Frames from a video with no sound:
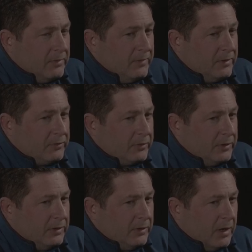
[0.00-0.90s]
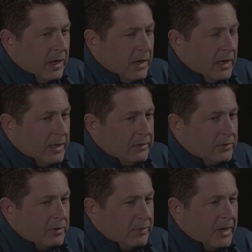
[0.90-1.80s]
eventually I, I,
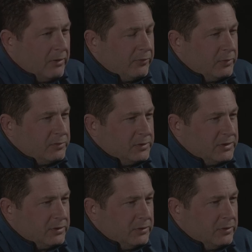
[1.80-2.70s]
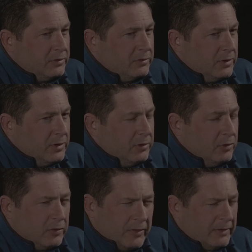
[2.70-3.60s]
had compiled so much material,
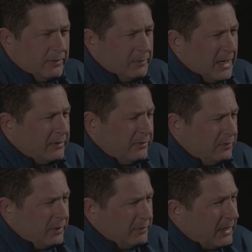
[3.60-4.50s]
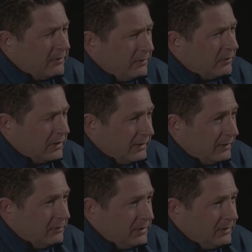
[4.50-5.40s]
you know, because I did the magazines, but magazines are
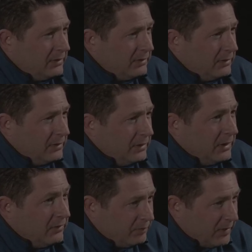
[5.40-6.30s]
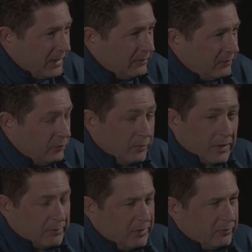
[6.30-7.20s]
like limited in space
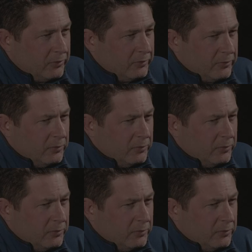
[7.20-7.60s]
for like pictures.